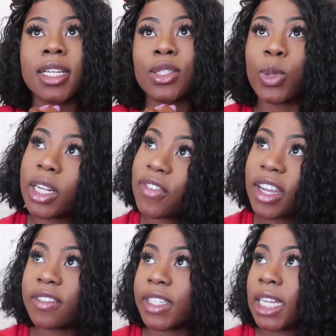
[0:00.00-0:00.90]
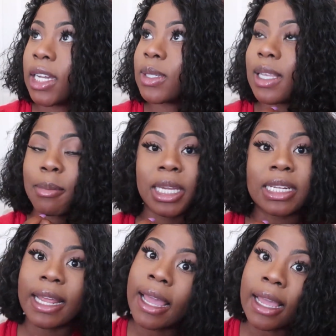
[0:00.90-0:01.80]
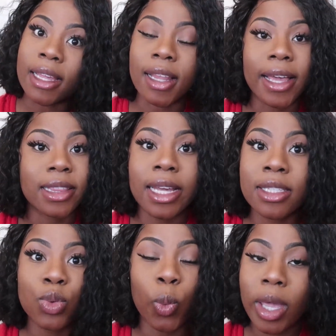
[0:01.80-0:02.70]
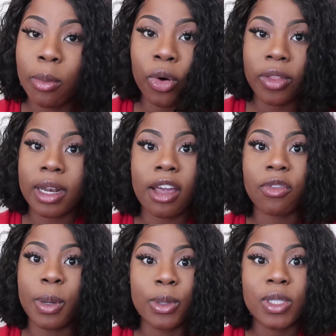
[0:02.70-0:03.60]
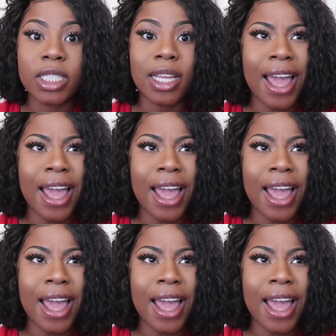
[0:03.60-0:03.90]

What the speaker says: 25 videos, I mean, dang, like, that's way more than I've posted.